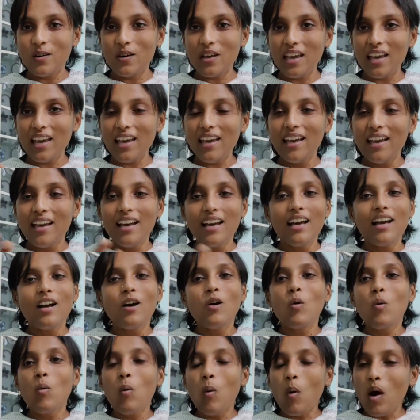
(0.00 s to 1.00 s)
Okay,
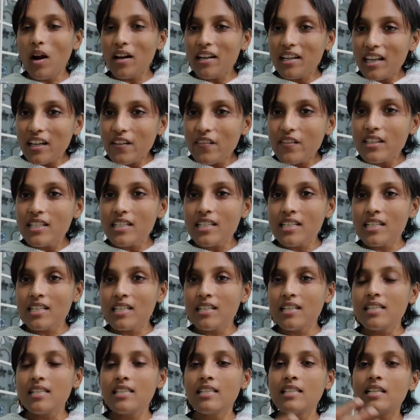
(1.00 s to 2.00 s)
whatever
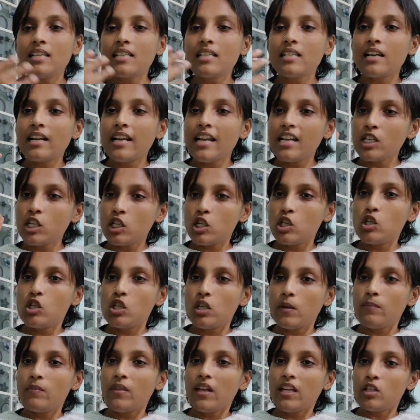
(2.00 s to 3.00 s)
it is, this
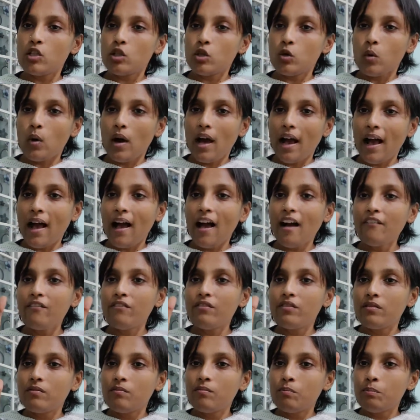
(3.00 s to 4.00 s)
relationship that you
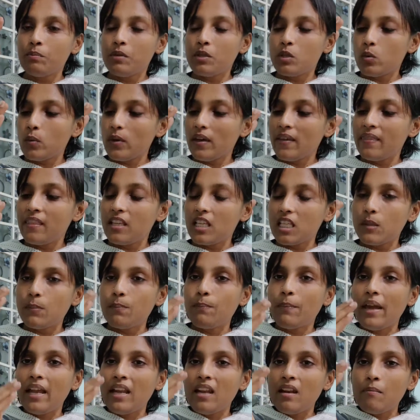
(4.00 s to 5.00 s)
have between
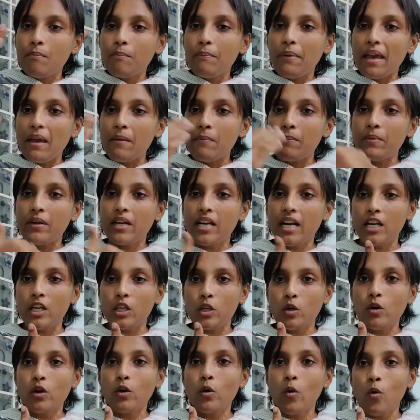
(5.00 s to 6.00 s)
this pen, paper,
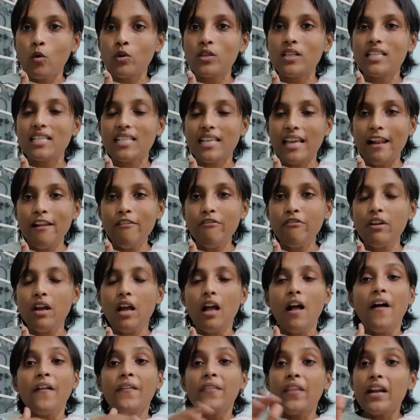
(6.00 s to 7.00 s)
and your own self,
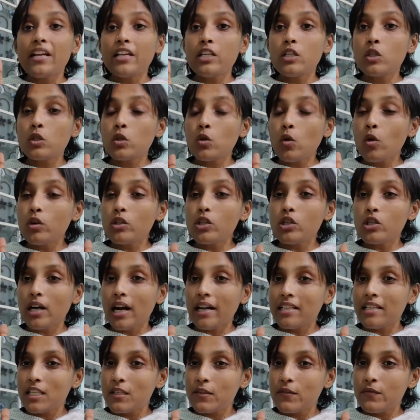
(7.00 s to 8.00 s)
that is so
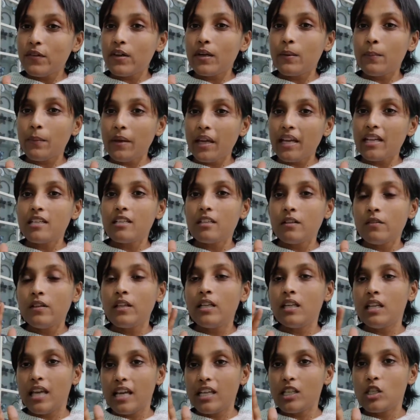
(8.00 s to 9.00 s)
transformative
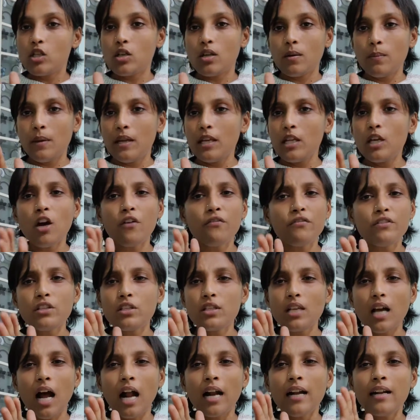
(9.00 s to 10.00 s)
in nature. Many of
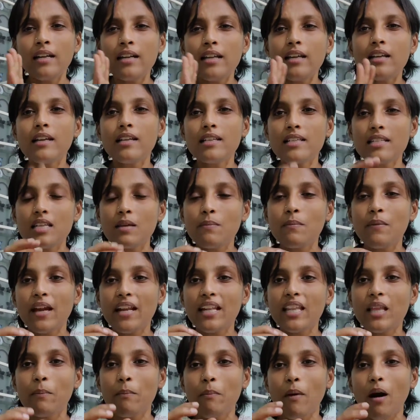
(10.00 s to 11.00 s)
us
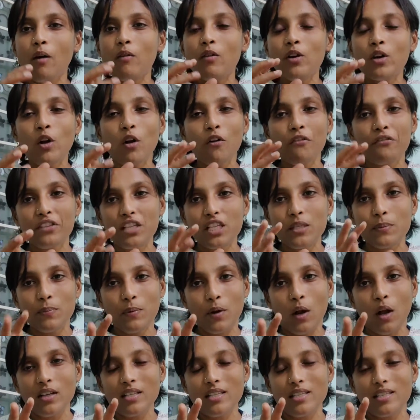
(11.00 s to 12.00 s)
underestimate the power of this
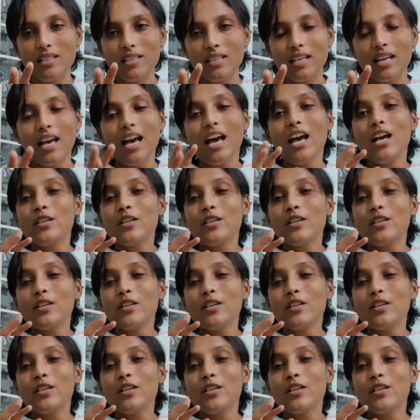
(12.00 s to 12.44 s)
process.